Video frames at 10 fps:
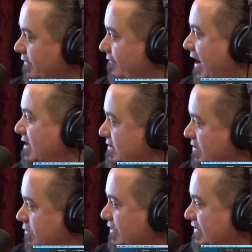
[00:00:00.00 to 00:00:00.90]
the vase
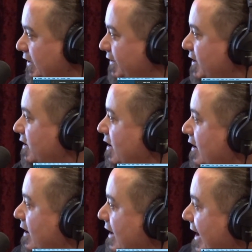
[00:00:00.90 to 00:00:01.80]
to a cylinder.
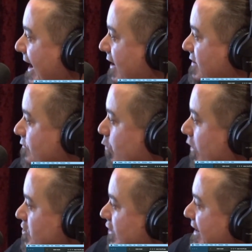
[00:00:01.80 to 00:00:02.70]
And
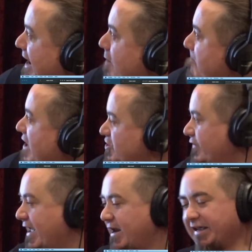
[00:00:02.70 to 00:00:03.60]
what you can now measure
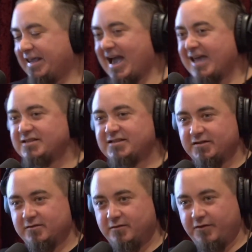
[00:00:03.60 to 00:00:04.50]
that
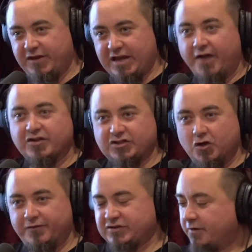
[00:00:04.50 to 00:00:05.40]
against the other
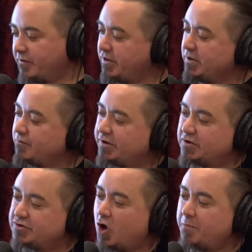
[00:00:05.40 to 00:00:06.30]
surface. So if you think of like
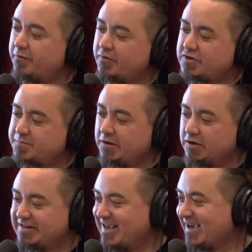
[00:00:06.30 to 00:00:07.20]
the top of it as being
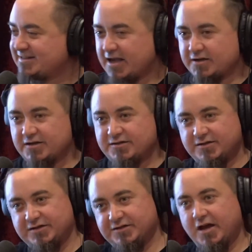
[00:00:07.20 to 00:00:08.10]
like the x-axis,
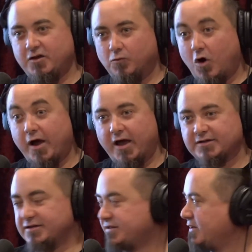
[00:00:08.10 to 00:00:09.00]
this is now your
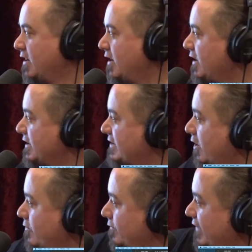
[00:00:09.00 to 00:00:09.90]
y-axis.
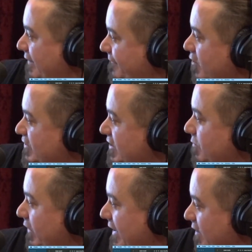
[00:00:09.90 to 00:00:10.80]
So that first
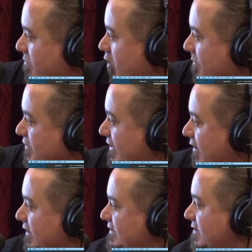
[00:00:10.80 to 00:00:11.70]
symbol here, the
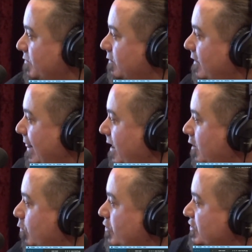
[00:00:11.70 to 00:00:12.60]
perpendicular symbol,
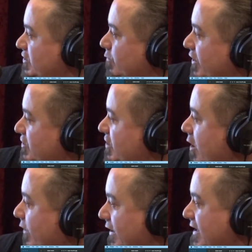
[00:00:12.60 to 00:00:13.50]
what it's
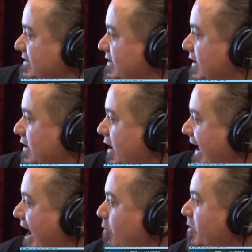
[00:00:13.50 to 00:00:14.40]
showing is that
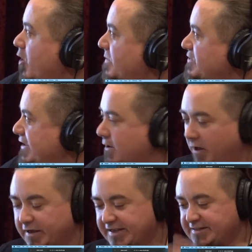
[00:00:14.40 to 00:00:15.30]
how
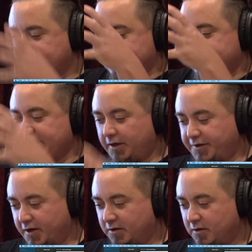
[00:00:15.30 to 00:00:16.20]
perpendicular is this
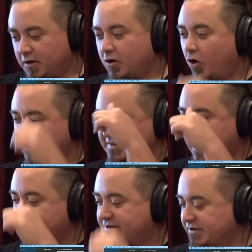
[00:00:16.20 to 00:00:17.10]
cylinder on its
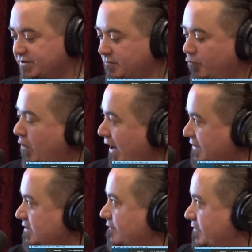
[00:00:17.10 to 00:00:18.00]
axis
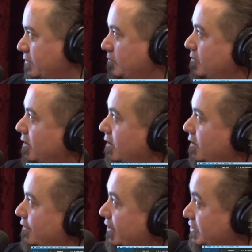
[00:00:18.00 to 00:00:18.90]
relative to
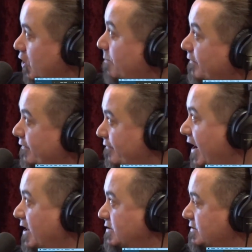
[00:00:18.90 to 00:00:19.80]
the top of the
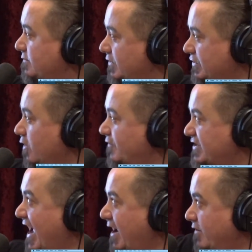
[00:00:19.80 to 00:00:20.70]
vase, the
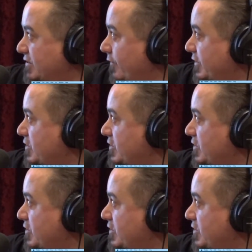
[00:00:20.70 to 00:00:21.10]
surface A that's on the